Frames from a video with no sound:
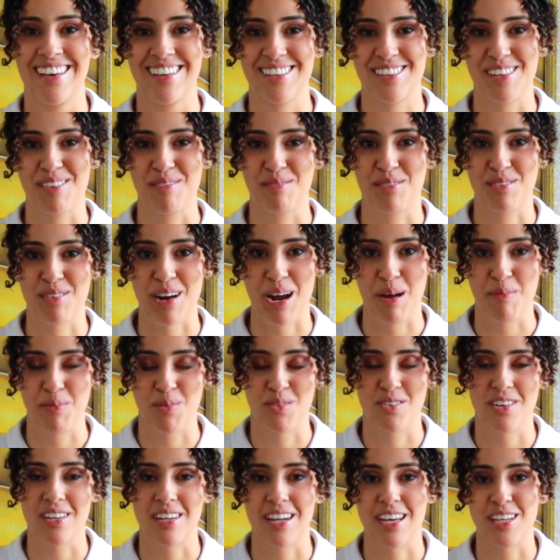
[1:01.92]
Subscribe to
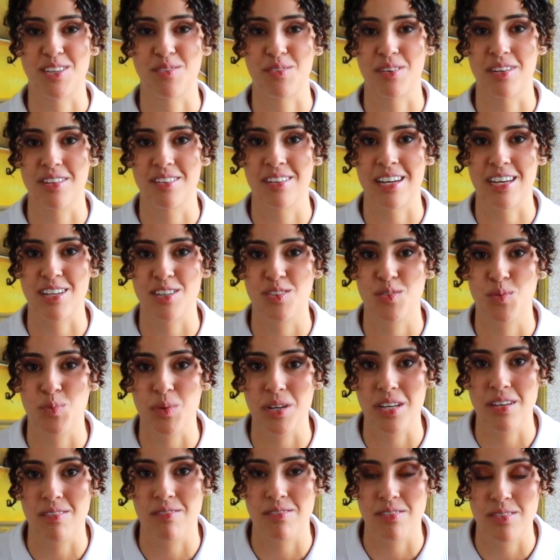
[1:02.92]
see next
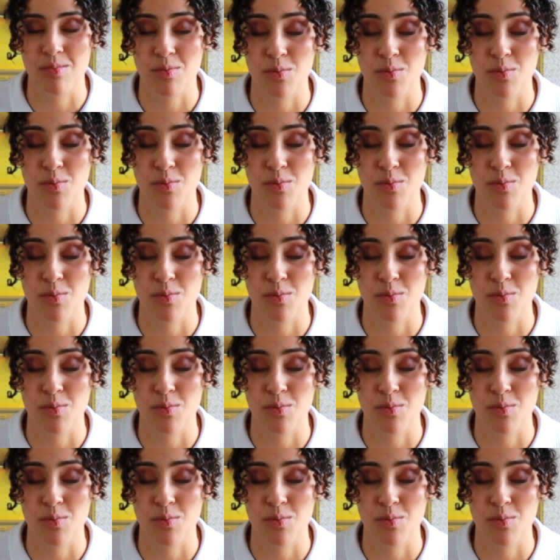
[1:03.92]
week.